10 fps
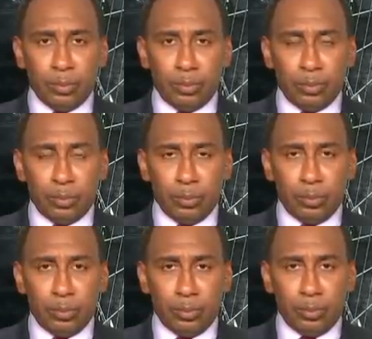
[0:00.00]

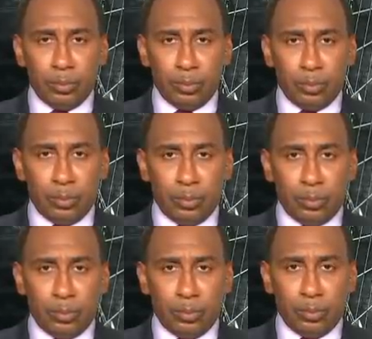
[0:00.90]

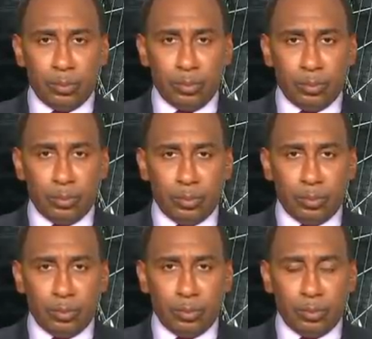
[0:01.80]

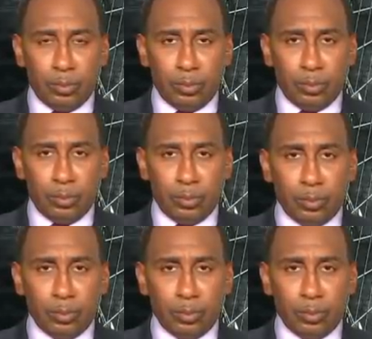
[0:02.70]
No words are spoken by the person on screen.